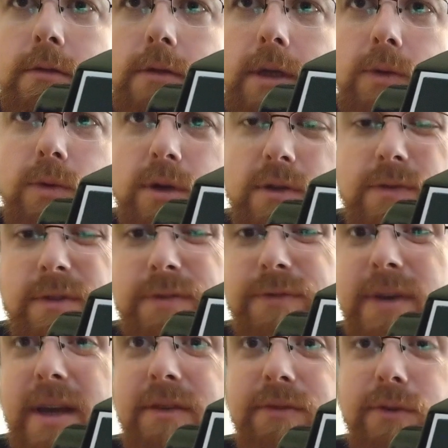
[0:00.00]
It works for the
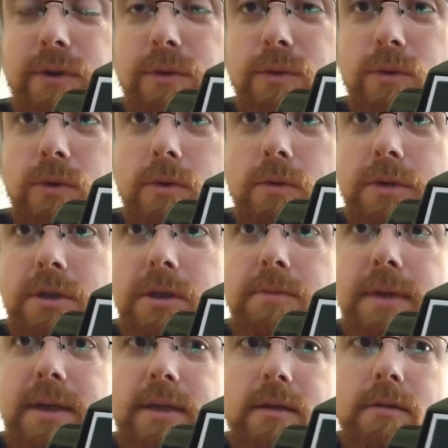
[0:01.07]
5-foot rule, which is
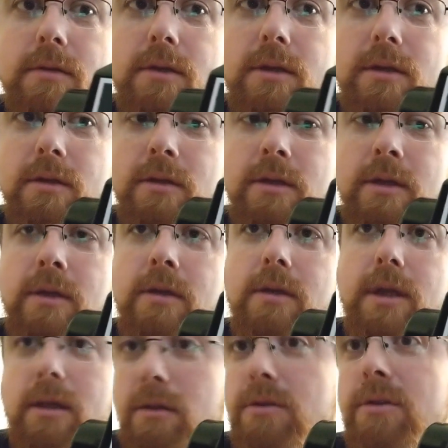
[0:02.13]
basically,
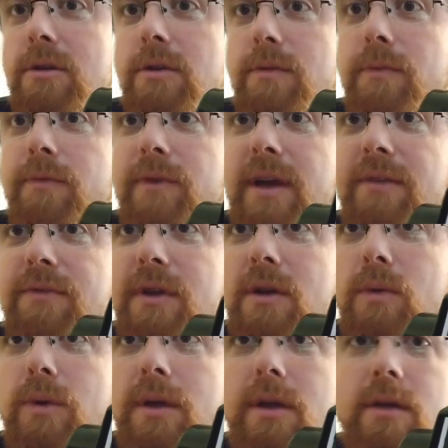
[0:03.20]
it looks good from 5 feet
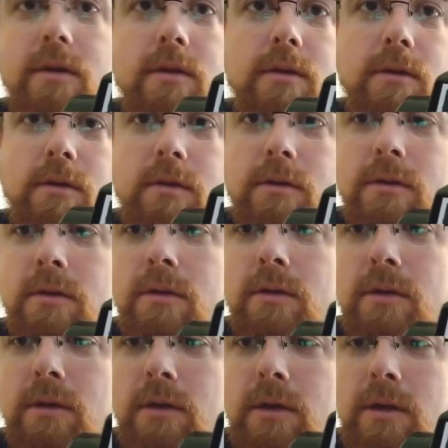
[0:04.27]
away.
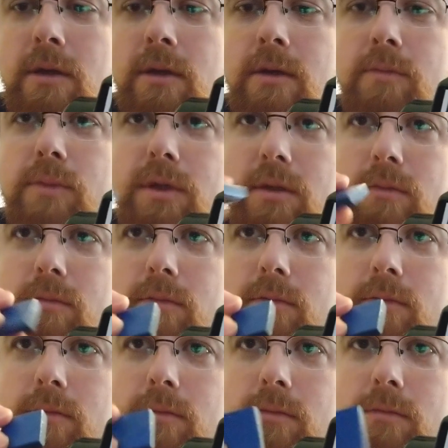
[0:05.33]
But
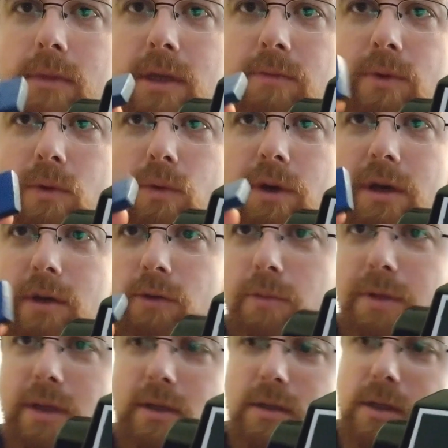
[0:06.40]
I've been wanting to
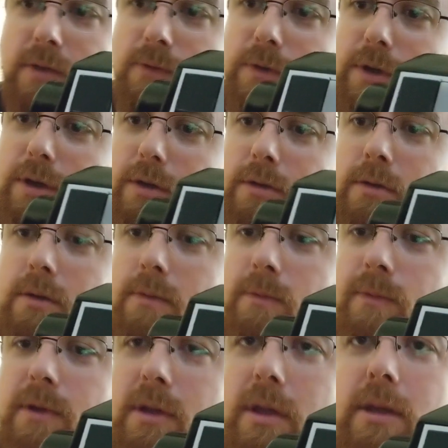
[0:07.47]
replace these for years, so I'm
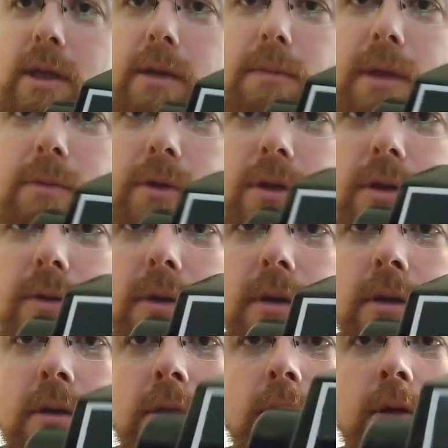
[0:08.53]
finally glad I'm able to do it.
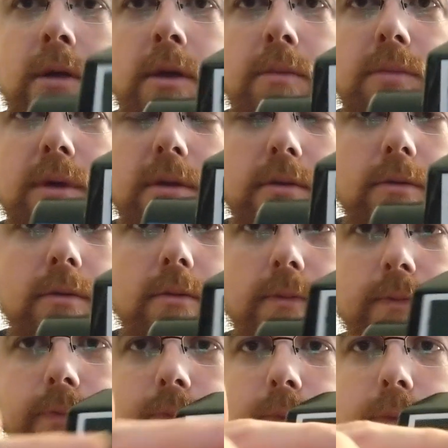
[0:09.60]
But
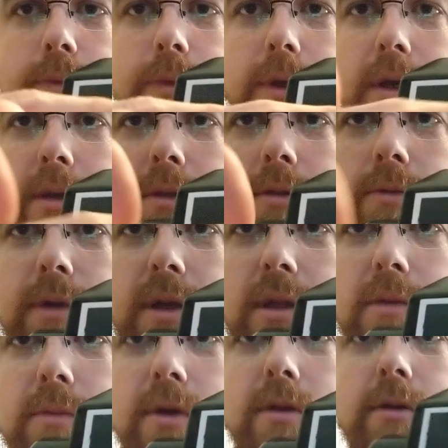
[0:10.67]
we got 3 of
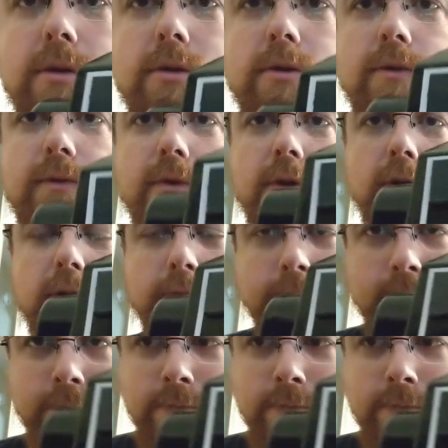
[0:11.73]
them on there so far.